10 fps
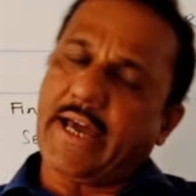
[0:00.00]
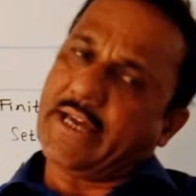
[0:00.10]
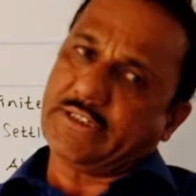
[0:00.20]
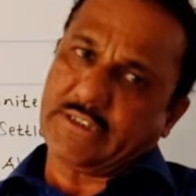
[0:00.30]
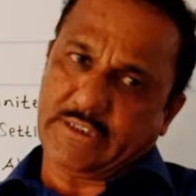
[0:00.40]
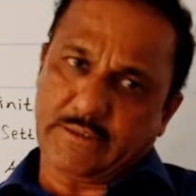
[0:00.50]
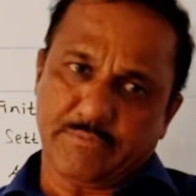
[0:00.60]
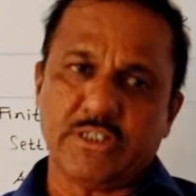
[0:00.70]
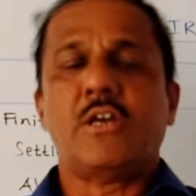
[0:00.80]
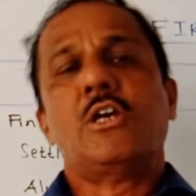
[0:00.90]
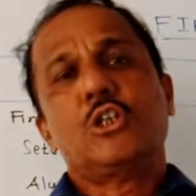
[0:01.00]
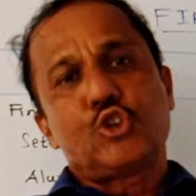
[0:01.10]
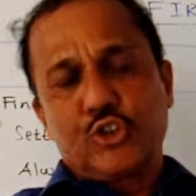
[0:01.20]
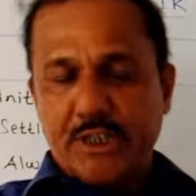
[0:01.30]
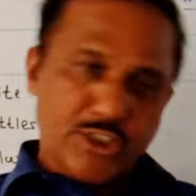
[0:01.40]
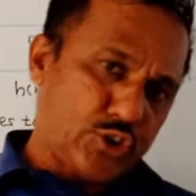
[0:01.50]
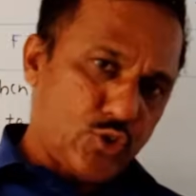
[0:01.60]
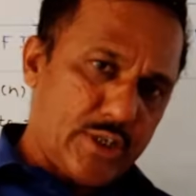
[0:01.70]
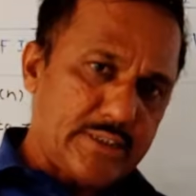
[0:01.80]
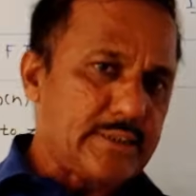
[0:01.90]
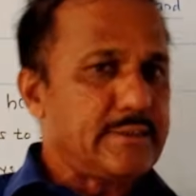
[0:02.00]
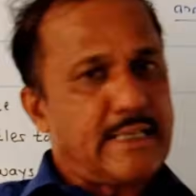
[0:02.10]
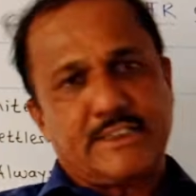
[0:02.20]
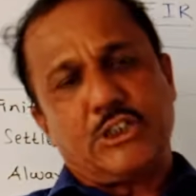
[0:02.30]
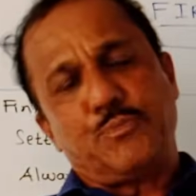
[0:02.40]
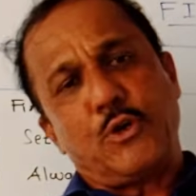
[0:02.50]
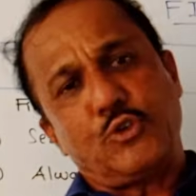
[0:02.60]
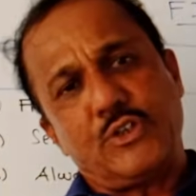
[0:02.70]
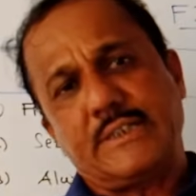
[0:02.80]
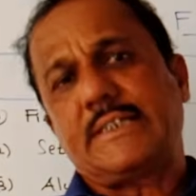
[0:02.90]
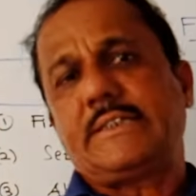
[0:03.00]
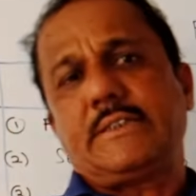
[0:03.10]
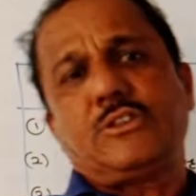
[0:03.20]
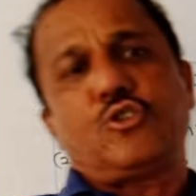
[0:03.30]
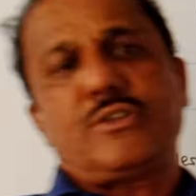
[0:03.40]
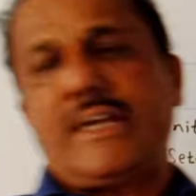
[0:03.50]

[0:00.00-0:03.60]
IIR systems. So dear students, that's it for today's session. So